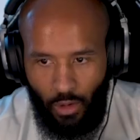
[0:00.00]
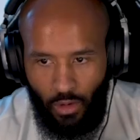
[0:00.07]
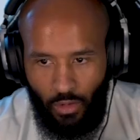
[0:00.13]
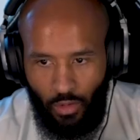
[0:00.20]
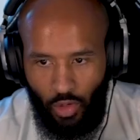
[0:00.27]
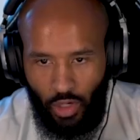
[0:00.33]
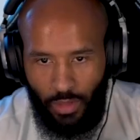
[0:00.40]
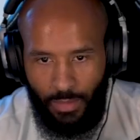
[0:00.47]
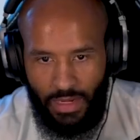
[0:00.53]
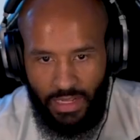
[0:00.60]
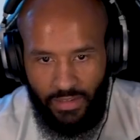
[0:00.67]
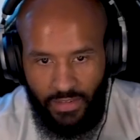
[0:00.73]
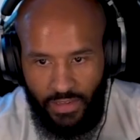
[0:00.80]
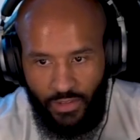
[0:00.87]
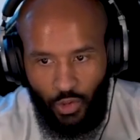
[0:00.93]
Look at him.
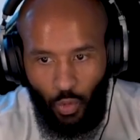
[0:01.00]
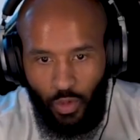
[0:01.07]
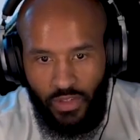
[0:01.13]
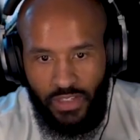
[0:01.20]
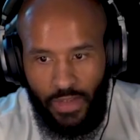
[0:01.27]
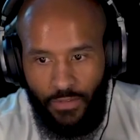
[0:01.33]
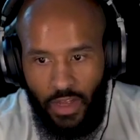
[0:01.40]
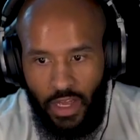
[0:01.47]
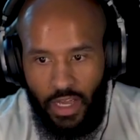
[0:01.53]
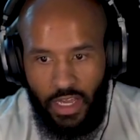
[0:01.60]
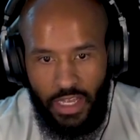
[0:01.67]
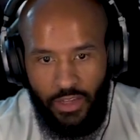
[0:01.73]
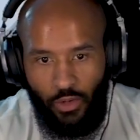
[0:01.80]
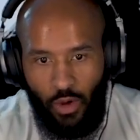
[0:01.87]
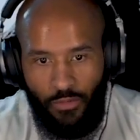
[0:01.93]
He's doing stuff.
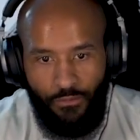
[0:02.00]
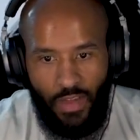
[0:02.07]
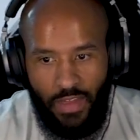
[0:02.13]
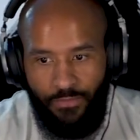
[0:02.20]
He's going fake,